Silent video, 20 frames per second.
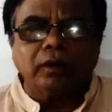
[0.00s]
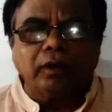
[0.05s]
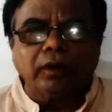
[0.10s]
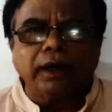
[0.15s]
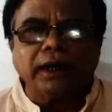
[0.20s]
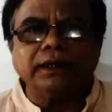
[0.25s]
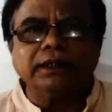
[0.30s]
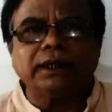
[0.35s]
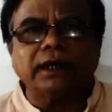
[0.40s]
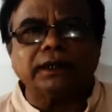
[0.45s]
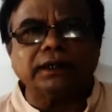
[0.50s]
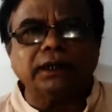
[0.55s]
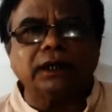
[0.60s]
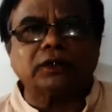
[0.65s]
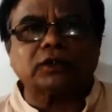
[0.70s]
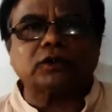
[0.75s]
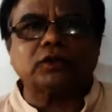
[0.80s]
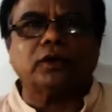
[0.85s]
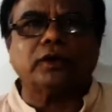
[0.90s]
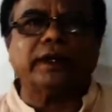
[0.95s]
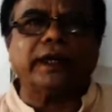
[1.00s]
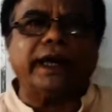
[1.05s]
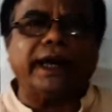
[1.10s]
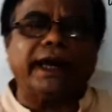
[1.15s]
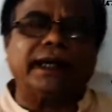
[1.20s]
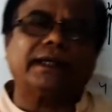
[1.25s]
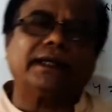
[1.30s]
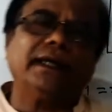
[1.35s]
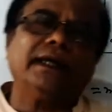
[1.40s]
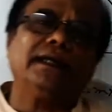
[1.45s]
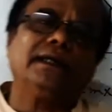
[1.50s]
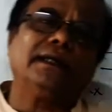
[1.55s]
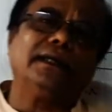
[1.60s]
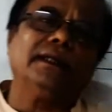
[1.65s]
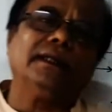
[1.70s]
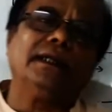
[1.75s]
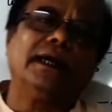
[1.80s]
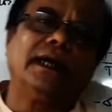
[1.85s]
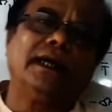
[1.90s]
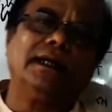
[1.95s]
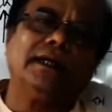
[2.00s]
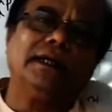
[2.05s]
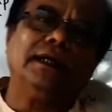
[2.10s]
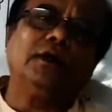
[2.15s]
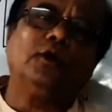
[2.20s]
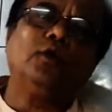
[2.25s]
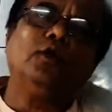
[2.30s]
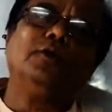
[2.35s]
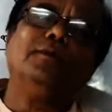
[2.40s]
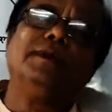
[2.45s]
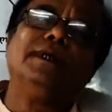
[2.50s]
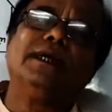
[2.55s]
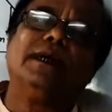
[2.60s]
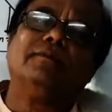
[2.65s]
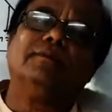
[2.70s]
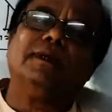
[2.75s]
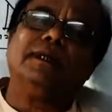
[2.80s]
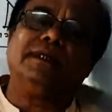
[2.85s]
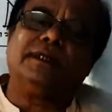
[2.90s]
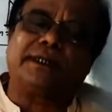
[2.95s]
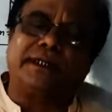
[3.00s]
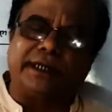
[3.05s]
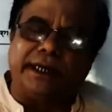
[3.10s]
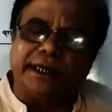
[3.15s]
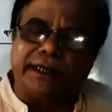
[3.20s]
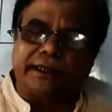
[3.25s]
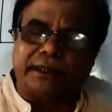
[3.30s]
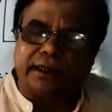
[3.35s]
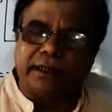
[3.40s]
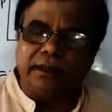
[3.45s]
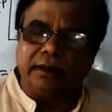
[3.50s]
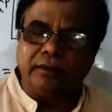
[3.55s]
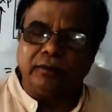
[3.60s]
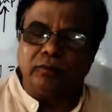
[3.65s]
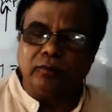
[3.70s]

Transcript: when the reaction attained in the equilibrium state